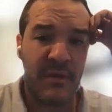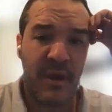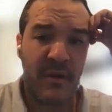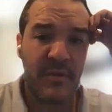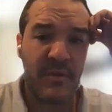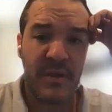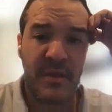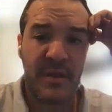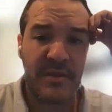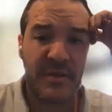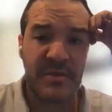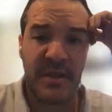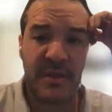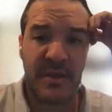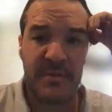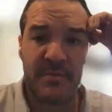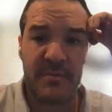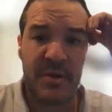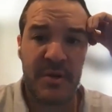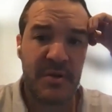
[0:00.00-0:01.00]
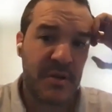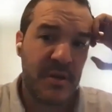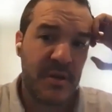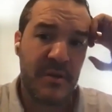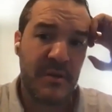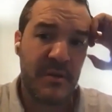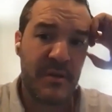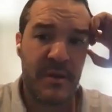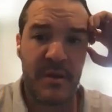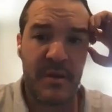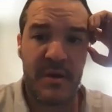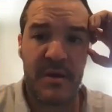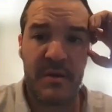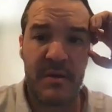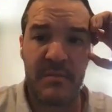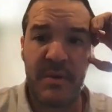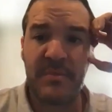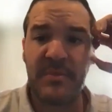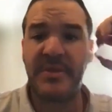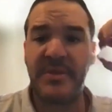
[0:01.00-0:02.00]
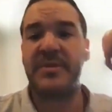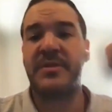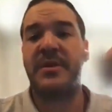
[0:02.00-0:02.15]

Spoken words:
I really liked South America. Maybe